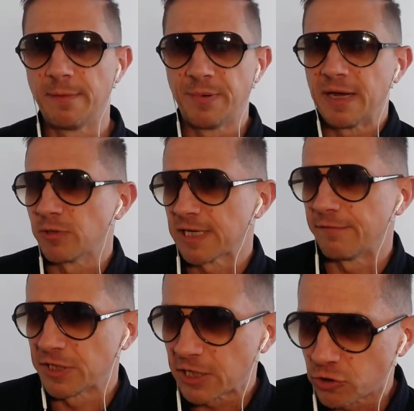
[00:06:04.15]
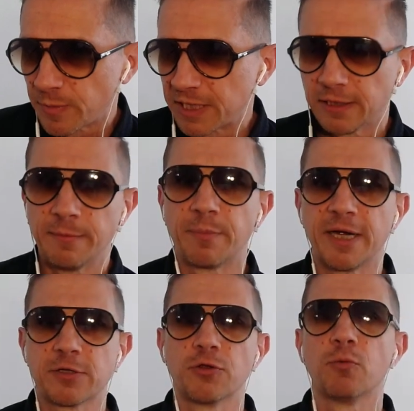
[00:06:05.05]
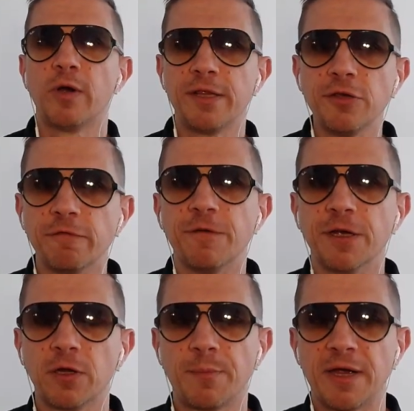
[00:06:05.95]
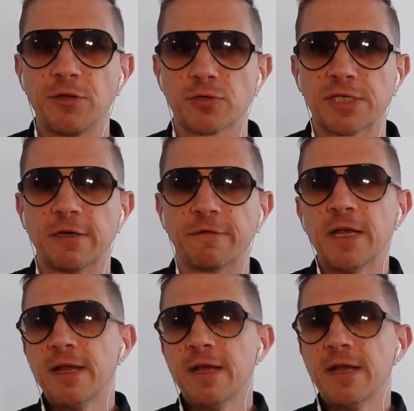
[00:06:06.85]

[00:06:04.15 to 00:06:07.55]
be able to have a detrimental impact on the way that you feel about yourself.